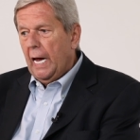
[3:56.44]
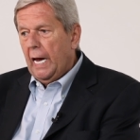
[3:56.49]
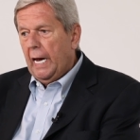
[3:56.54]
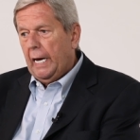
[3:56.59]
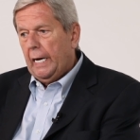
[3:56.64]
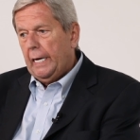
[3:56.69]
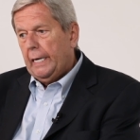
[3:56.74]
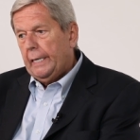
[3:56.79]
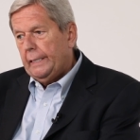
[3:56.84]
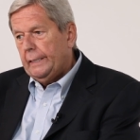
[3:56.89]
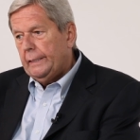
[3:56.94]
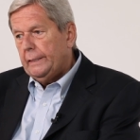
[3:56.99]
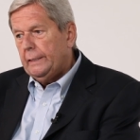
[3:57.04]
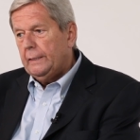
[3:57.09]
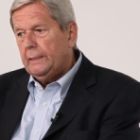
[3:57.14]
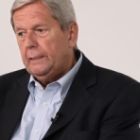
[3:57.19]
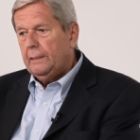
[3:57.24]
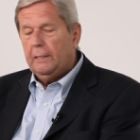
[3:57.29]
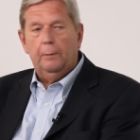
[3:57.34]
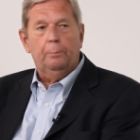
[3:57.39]
Uh,
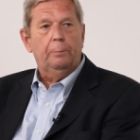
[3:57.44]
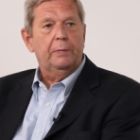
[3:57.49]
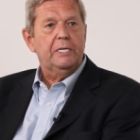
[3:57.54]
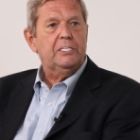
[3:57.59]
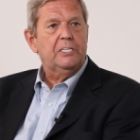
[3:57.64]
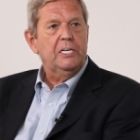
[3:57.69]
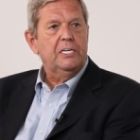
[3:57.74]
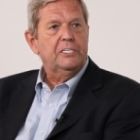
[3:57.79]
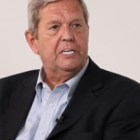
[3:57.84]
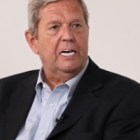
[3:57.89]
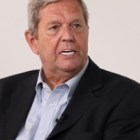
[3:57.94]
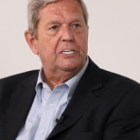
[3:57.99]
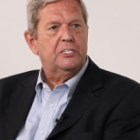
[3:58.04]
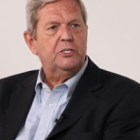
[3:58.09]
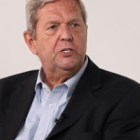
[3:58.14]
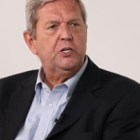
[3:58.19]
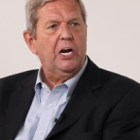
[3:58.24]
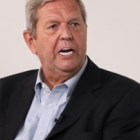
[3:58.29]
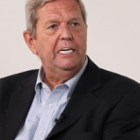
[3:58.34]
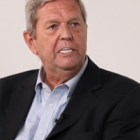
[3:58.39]
the business has
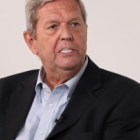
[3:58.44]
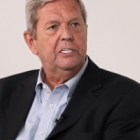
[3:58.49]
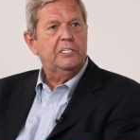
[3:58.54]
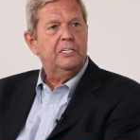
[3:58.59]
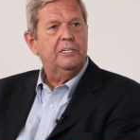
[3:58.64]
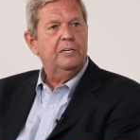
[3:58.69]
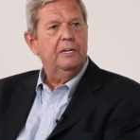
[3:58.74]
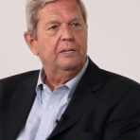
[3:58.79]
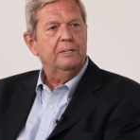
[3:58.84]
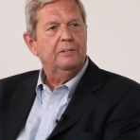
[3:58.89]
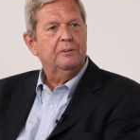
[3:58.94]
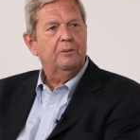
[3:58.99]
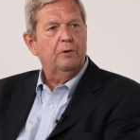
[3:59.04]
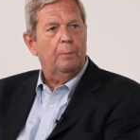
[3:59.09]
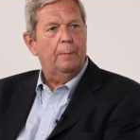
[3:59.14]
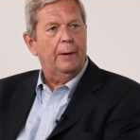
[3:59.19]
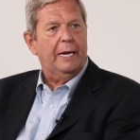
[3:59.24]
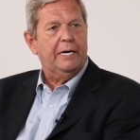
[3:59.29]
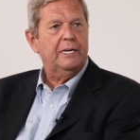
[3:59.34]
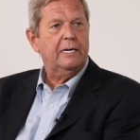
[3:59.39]
changed
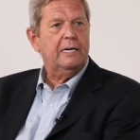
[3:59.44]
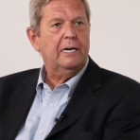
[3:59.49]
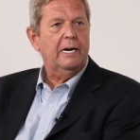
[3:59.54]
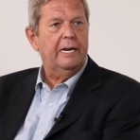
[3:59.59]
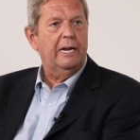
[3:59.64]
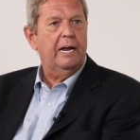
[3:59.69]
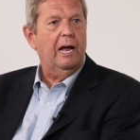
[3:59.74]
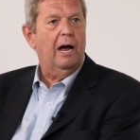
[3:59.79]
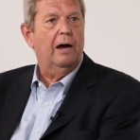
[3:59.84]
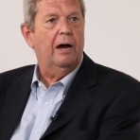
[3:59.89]
dramatically